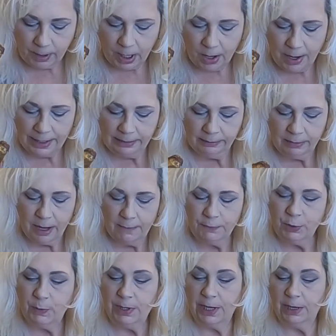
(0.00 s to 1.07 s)
I love
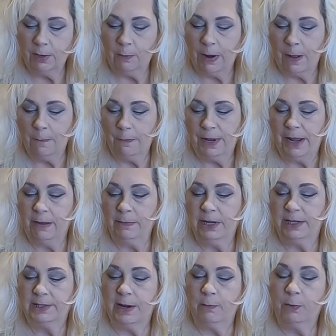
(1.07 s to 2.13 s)
doing it in a round pan
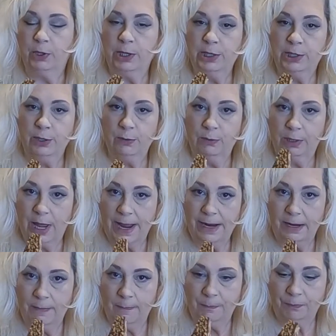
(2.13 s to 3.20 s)
because I really do
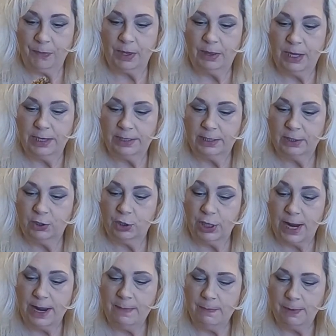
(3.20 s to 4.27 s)
like this
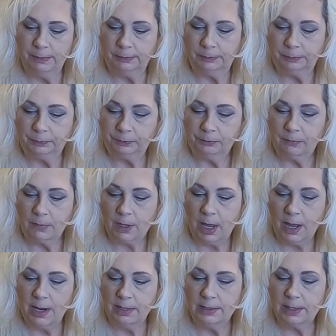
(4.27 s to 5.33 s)
shape.
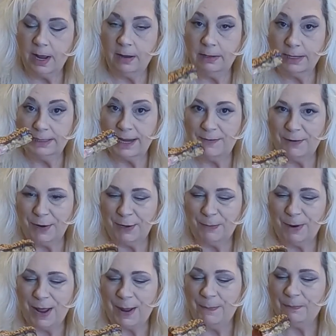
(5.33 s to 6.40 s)
And let's have another
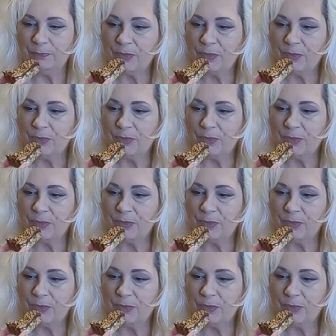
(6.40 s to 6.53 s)
bite.